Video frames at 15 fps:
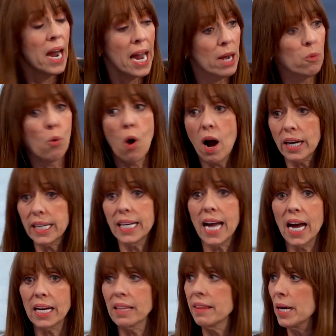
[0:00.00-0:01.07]
And walking
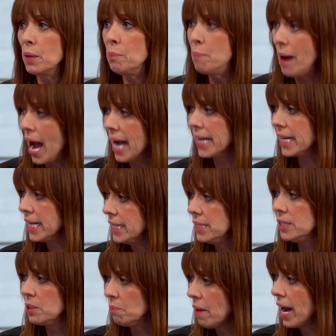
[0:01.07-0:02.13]
out of there back
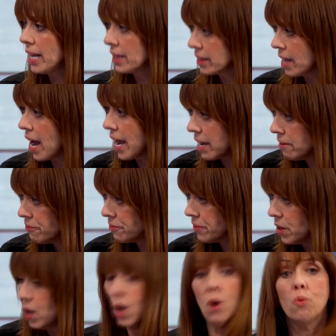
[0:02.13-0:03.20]
into my life
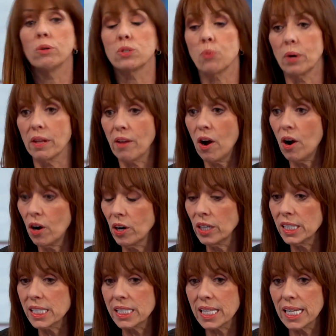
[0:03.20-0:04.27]
was one of the
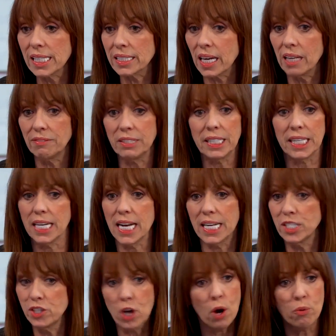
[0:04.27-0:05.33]
hardest things I ever did, and I
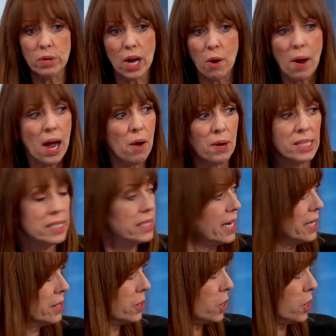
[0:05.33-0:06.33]
don't know how I stayed